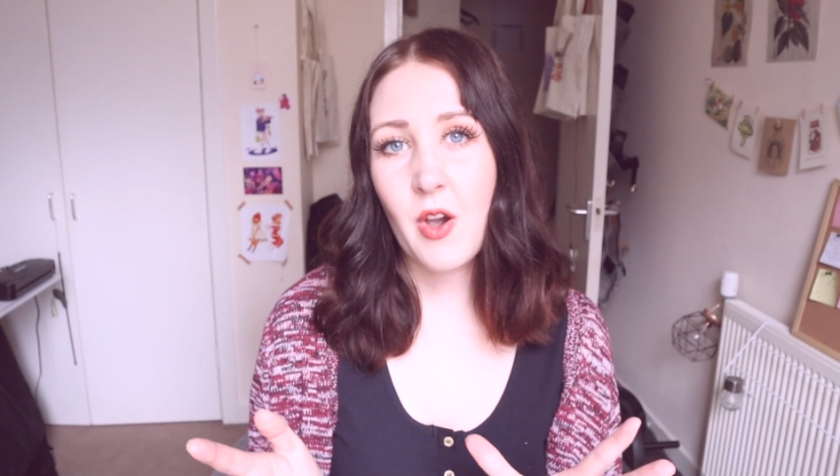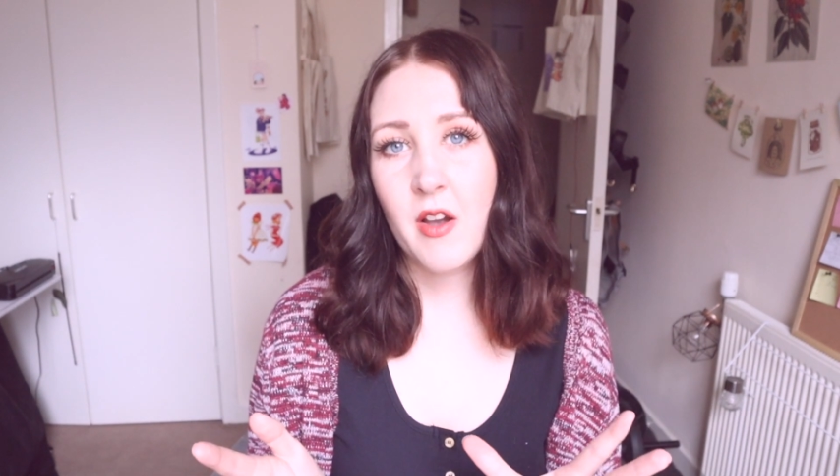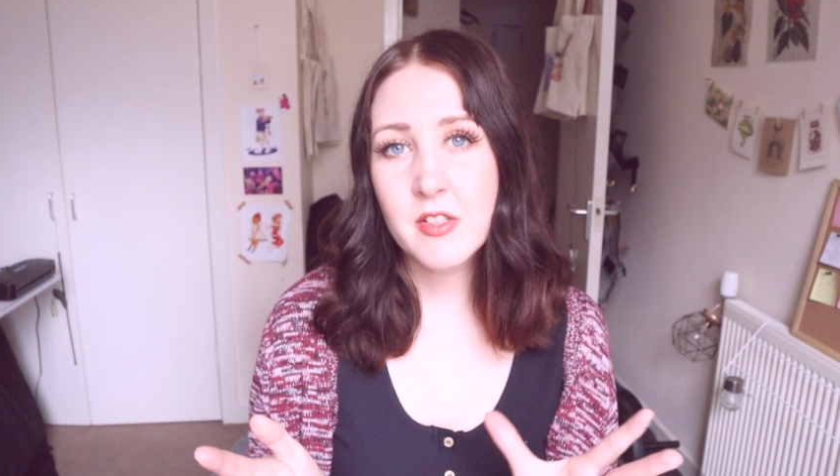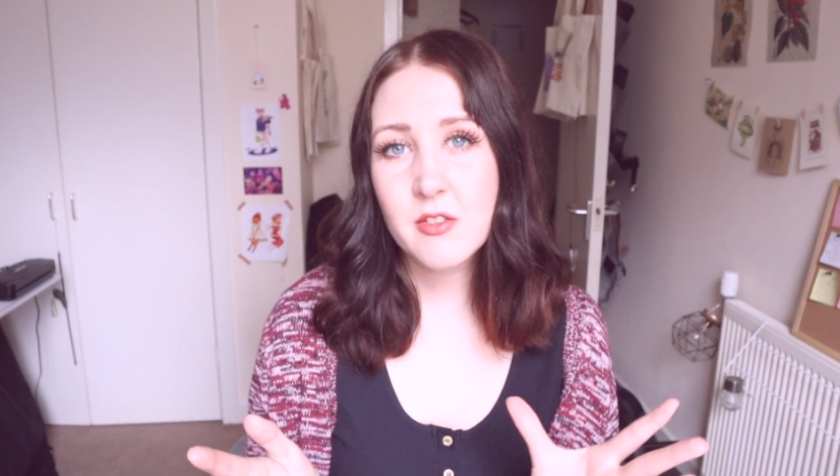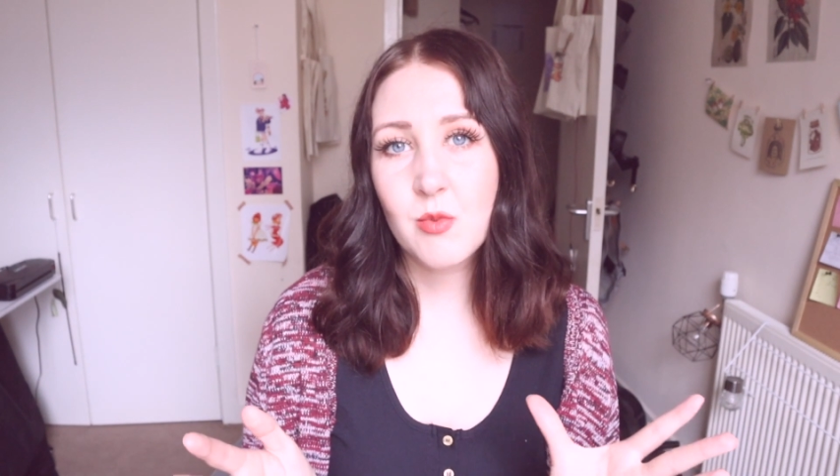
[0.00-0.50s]

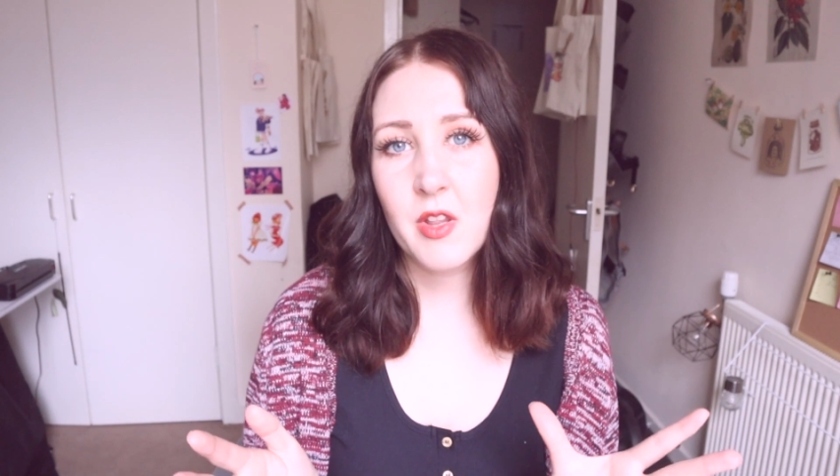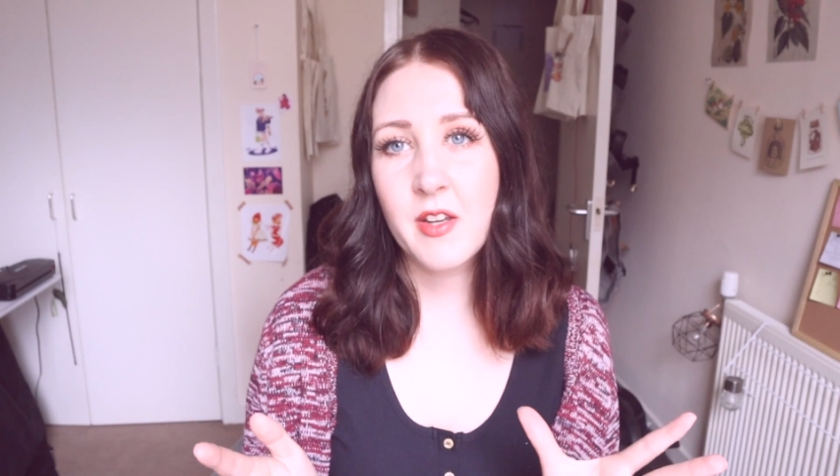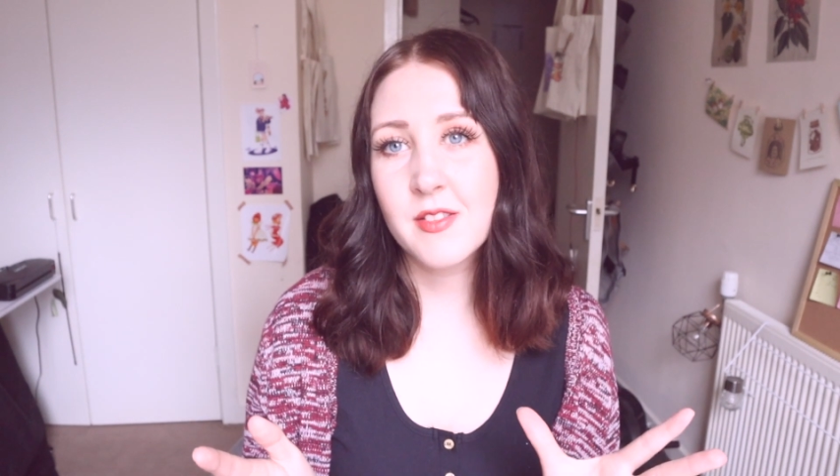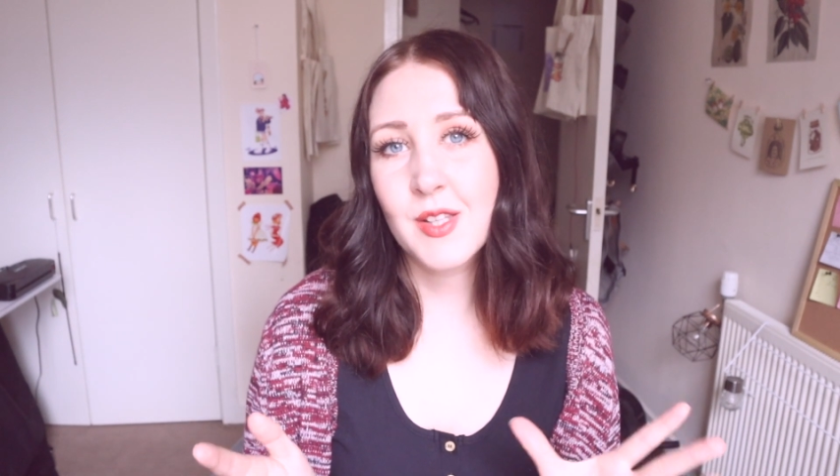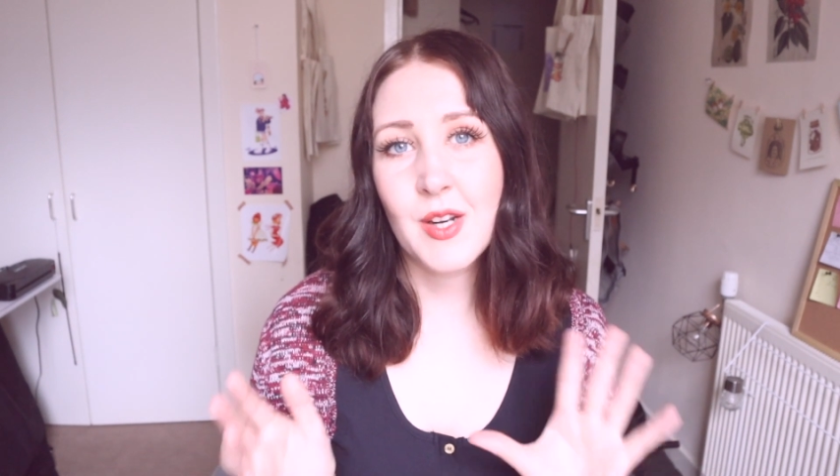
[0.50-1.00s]
I've just
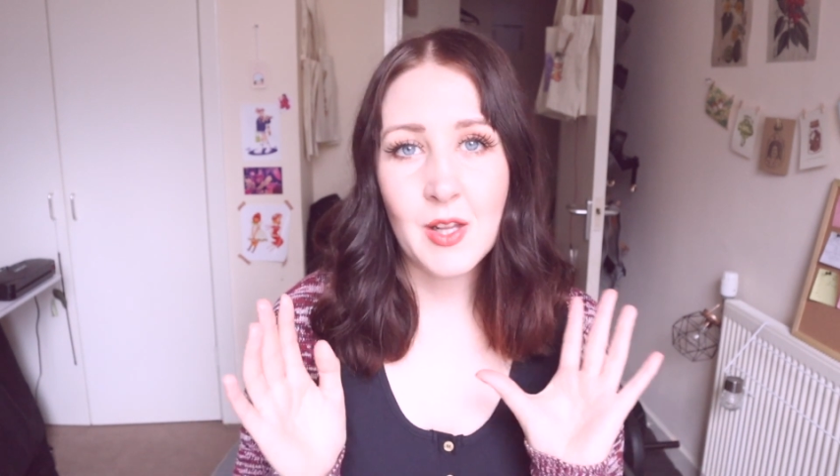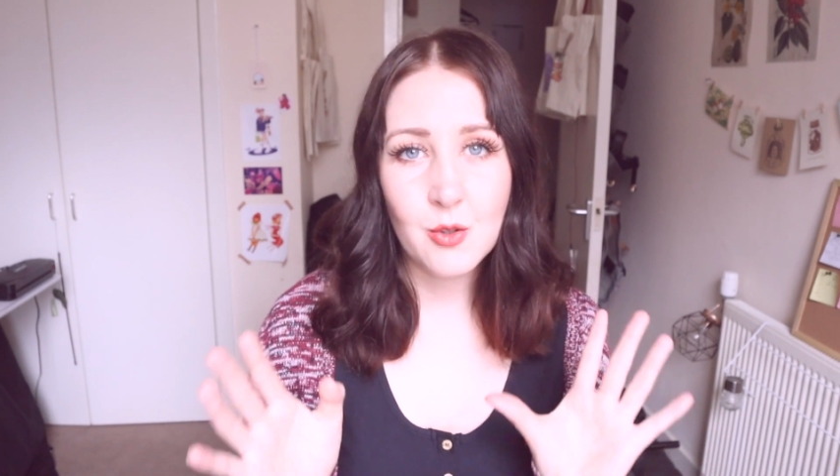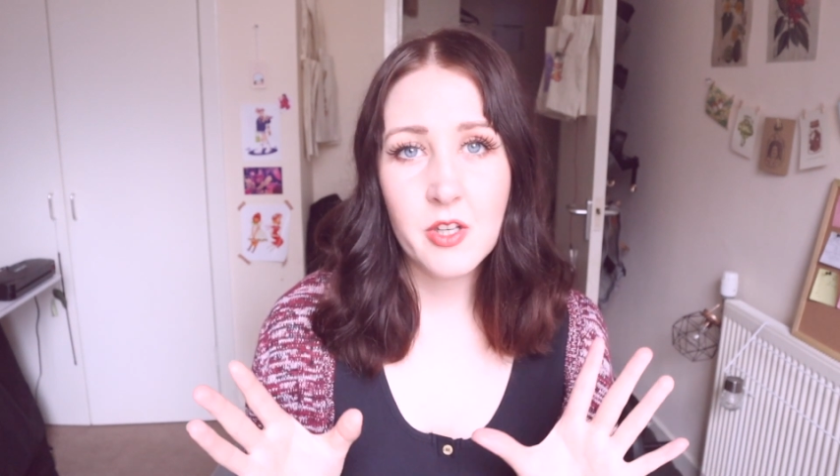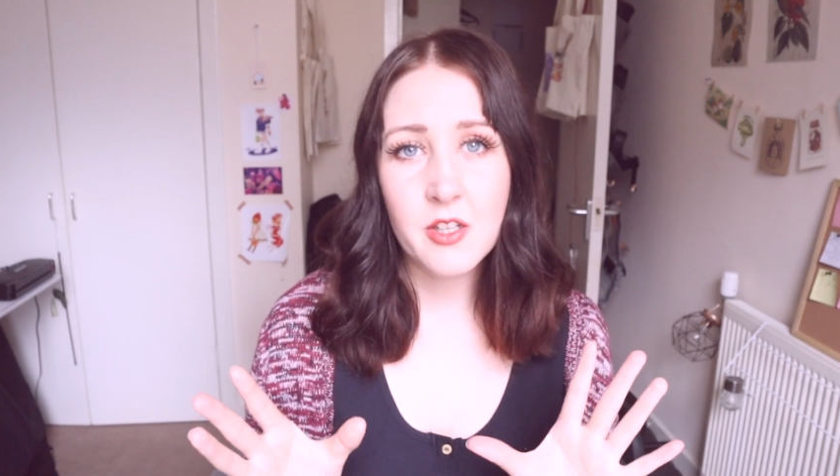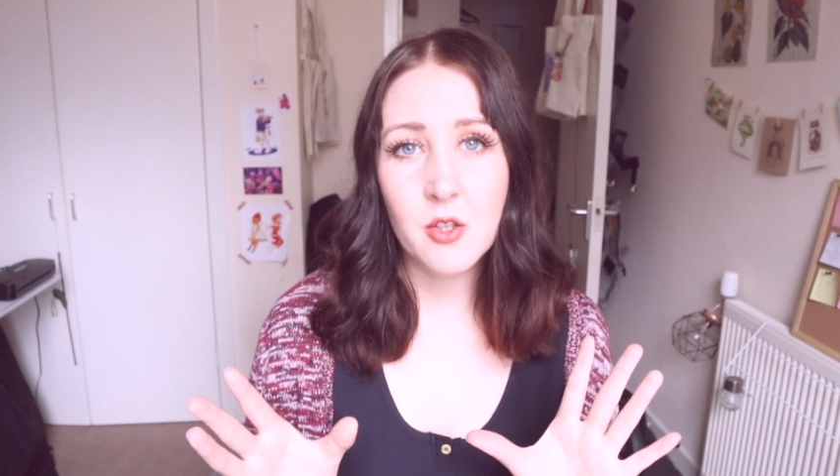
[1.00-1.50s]
realized that I
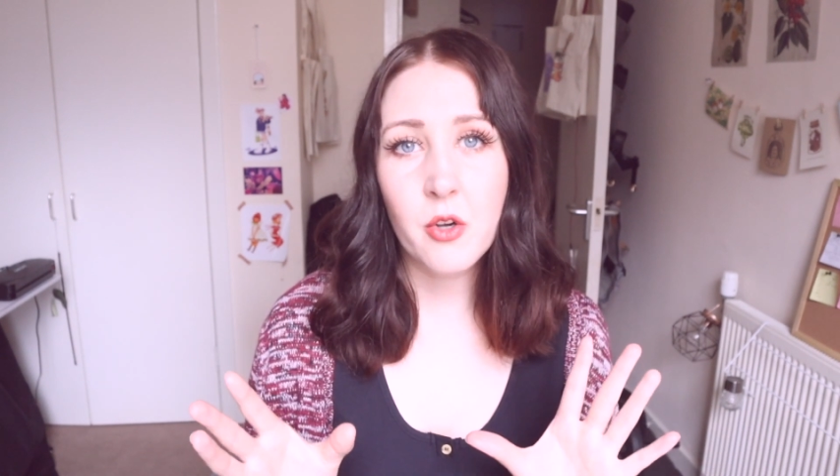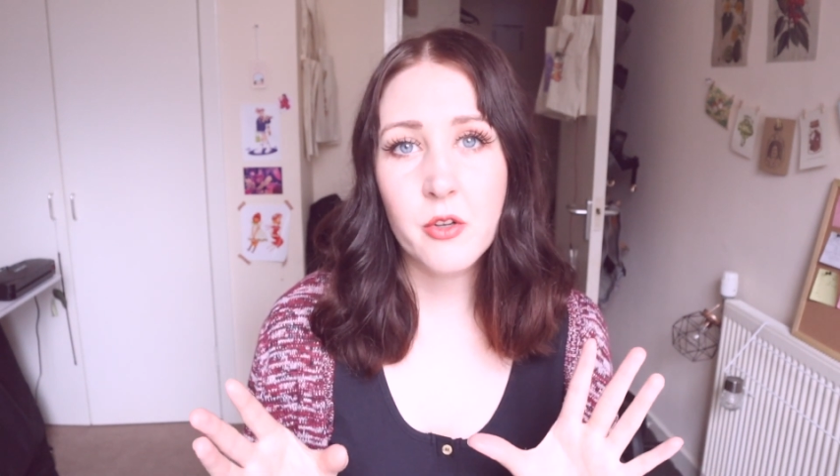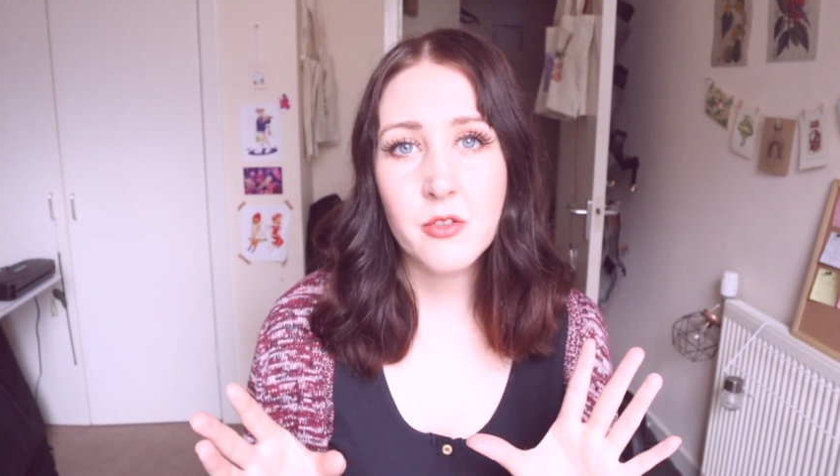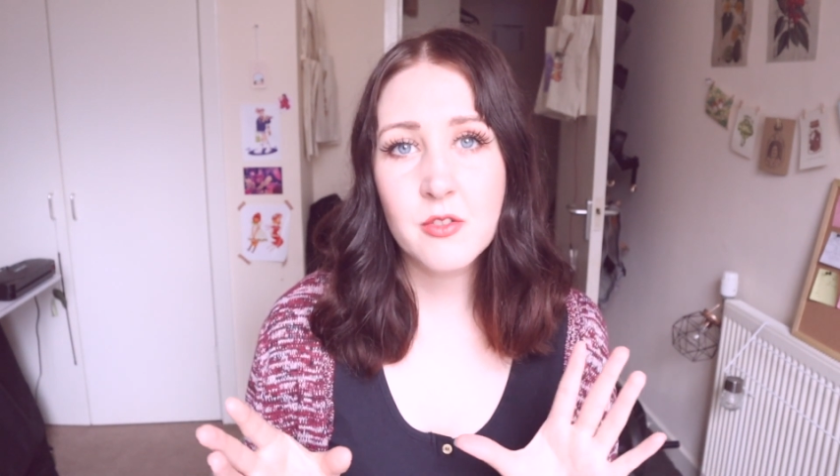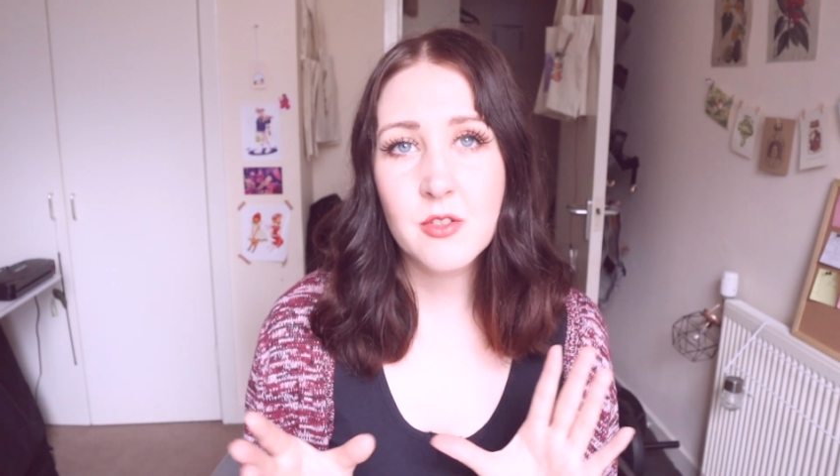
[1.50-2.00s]
look like a
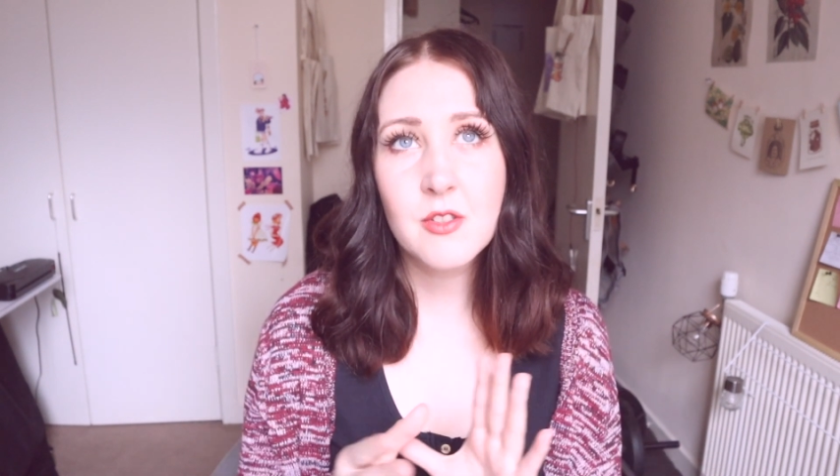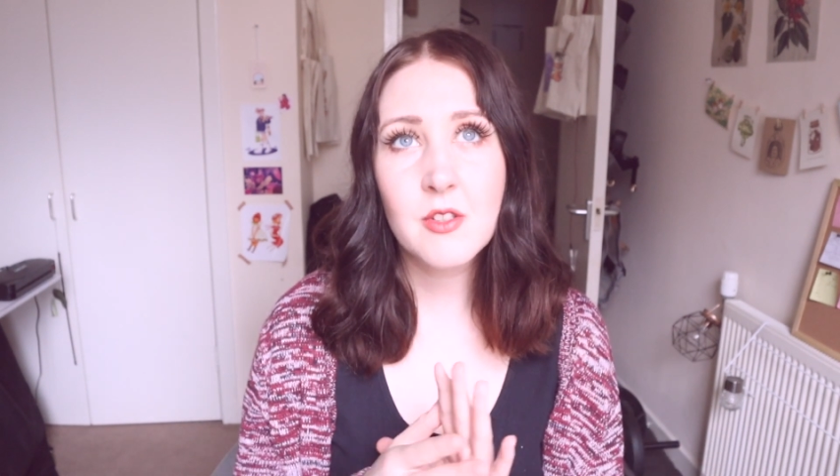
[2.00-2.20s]
ghost.